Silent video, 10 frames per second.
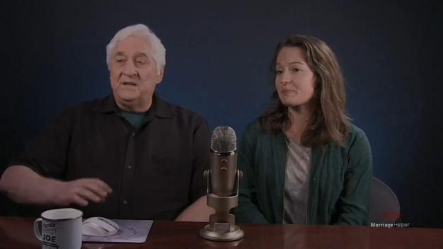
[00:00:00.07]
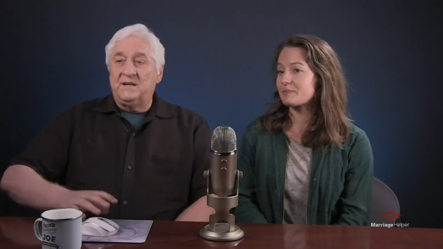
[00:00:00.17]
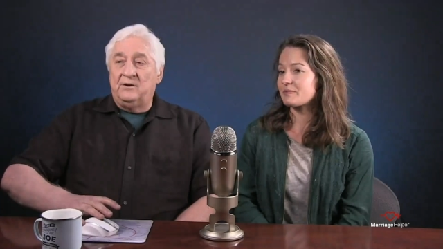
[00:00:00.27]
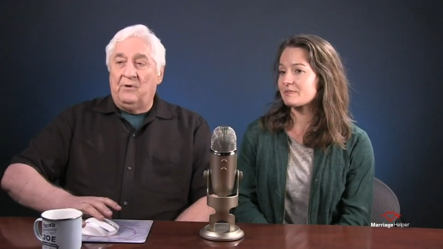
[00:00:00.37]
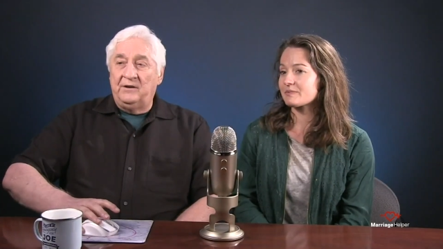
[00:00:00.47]

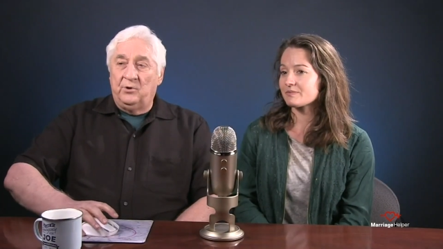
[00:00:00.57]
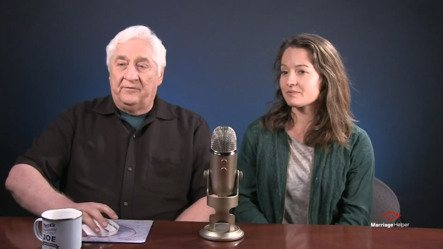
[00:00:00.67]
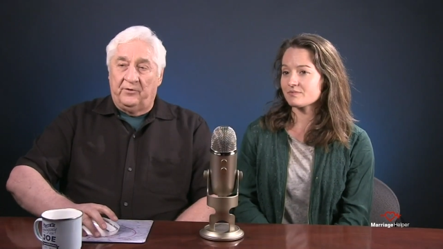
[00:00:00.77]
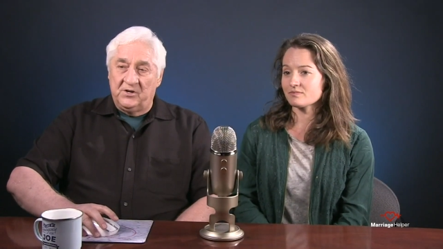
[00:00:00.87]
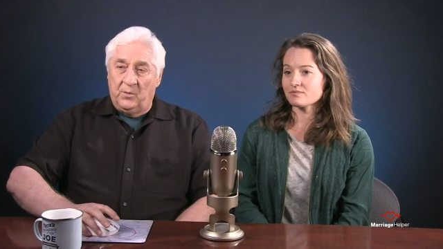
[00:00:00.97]
Speaker 1: let's get right
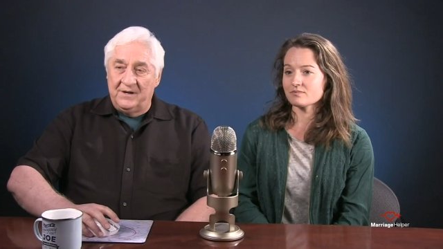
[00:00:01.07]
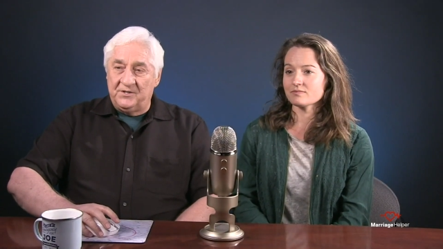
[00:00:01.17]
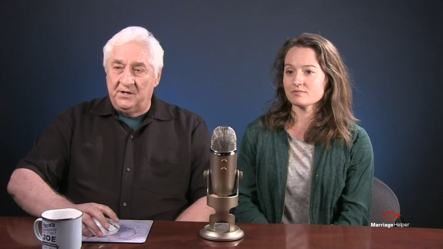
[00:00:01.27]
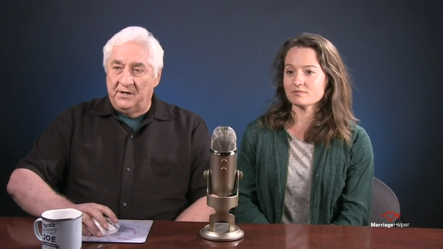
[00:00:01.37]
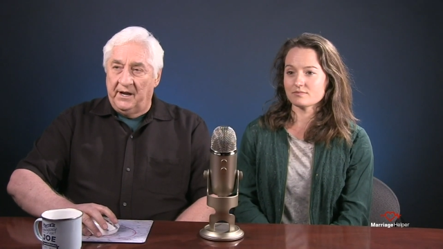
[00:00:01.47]
to our first
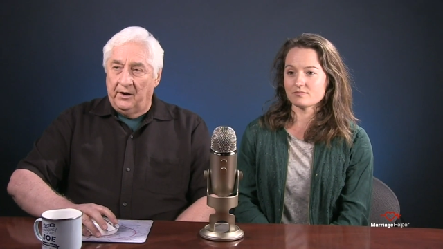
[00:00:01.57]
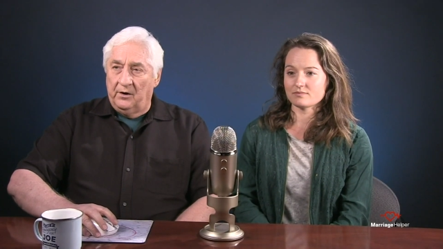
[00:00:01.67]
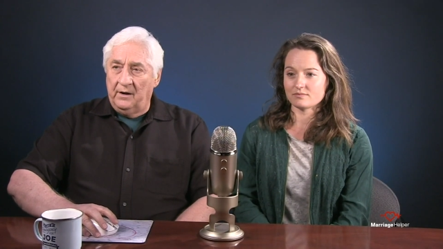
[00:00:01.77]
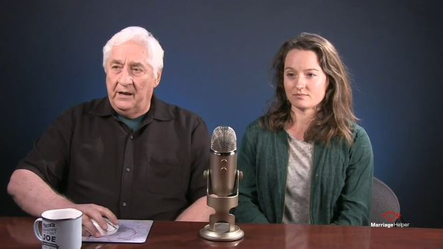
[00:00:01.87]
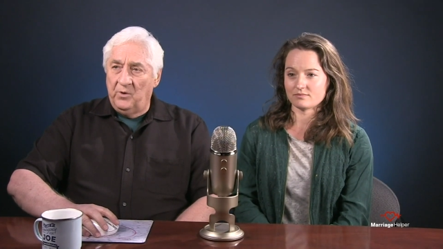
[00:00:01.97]
question
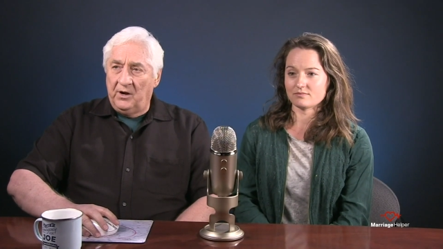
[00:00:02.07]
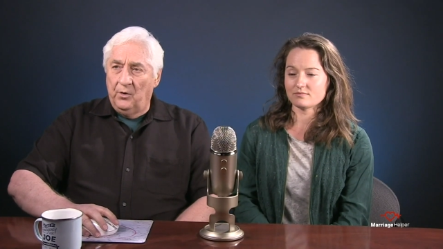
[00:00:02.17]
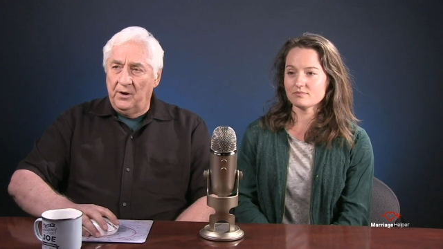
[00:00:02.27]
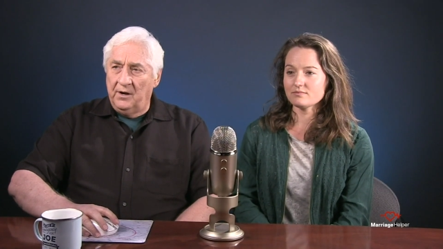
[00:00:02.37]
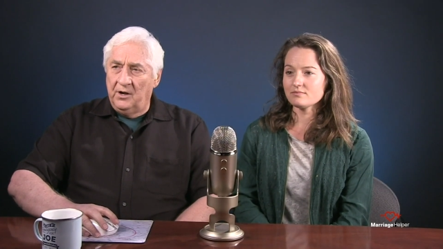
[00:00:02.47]
here, and
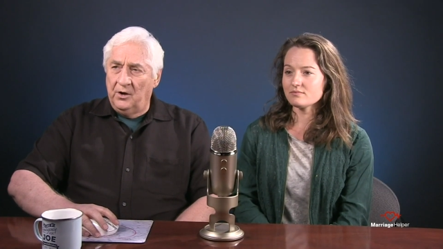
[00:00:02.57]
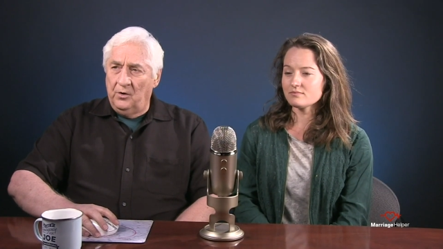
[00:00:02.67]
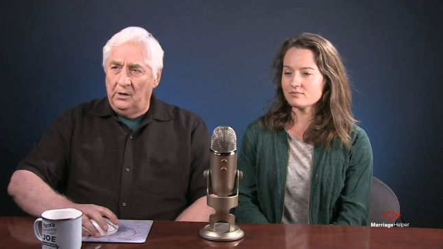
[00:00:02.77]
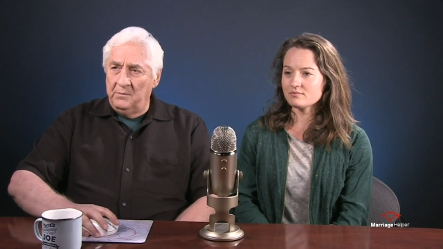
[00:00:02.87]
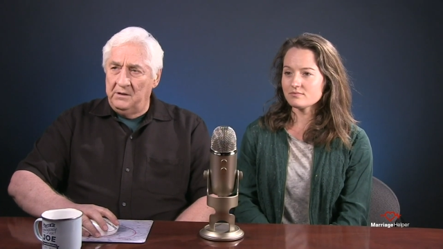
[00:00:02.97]
we're going to
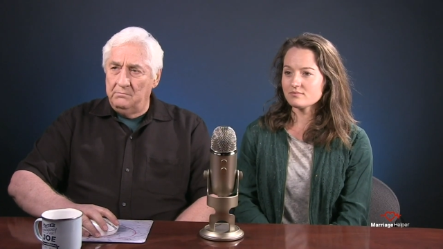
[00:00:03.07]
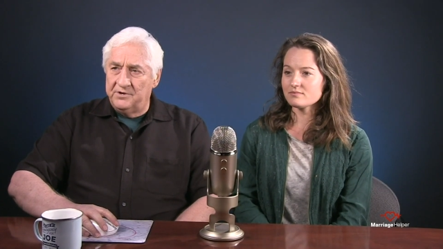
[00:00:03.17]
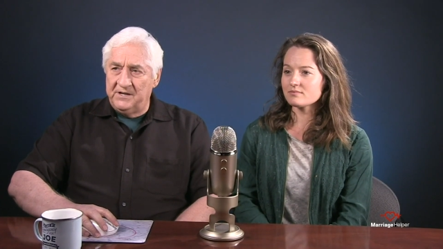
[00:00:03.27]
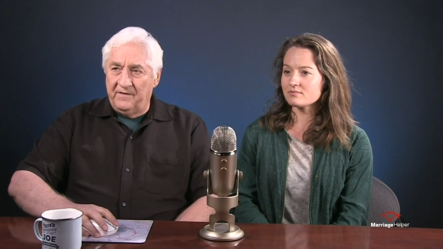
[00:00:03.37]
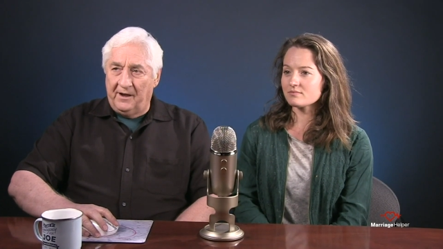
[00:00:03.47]
go. Let
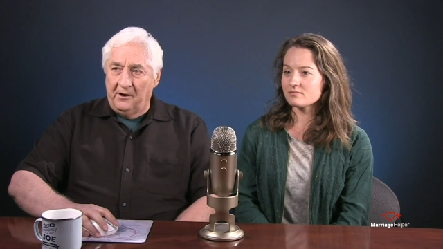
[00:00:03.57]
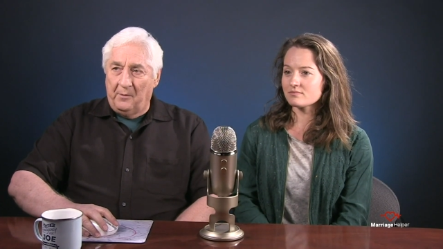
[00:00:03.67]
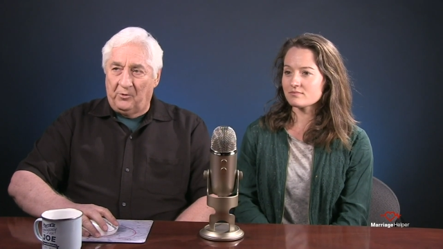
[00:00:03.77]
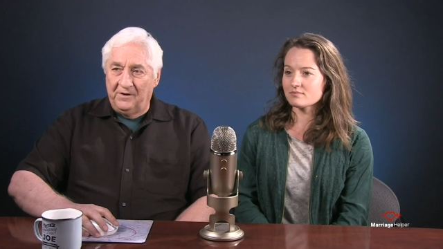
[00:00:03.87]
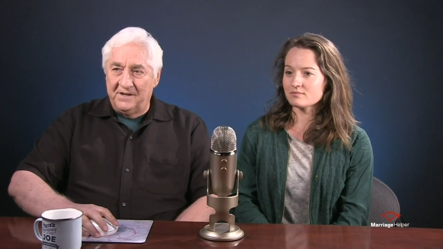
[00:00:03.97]
me see if I
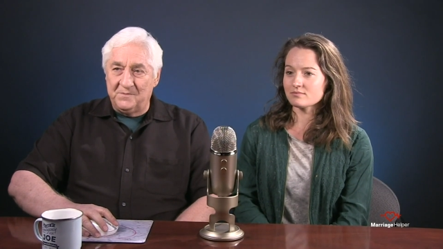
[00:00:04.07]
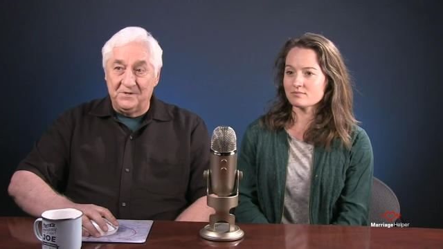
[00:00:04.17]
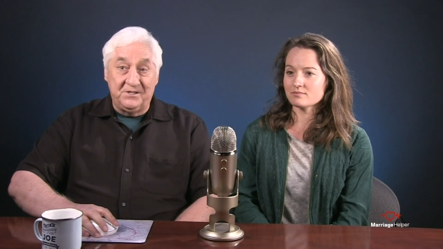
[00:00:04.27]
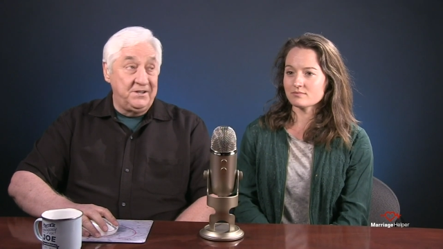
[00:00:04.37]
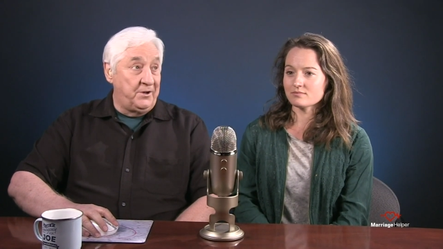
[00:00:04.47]
can operate
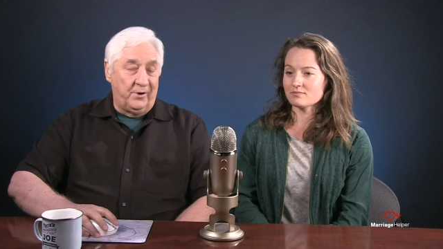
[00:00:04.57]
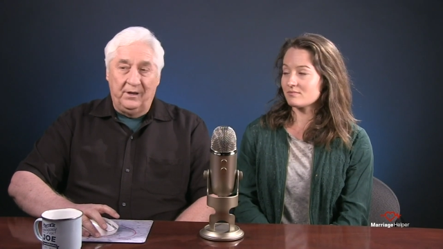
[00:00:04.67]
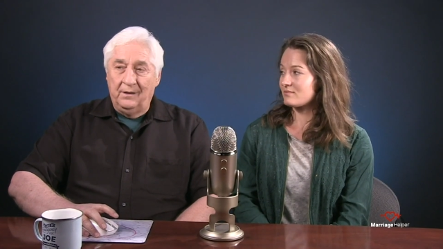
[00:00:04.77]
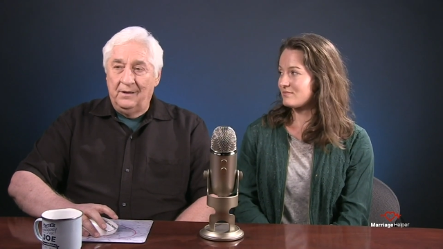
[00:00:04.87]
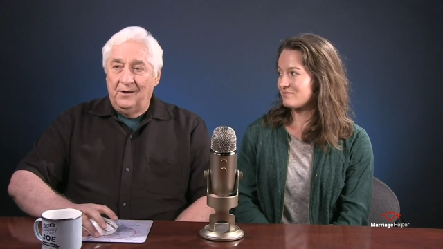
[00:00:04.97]
this
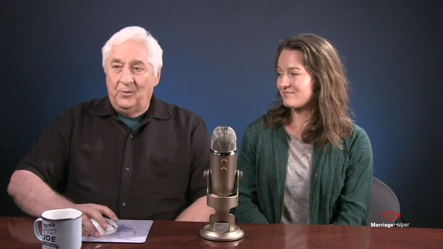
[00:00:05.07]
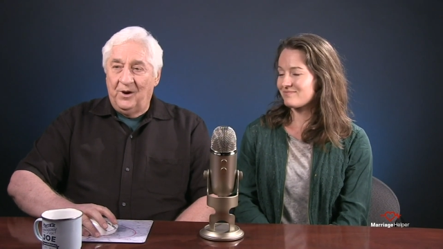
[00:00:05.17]
machinery.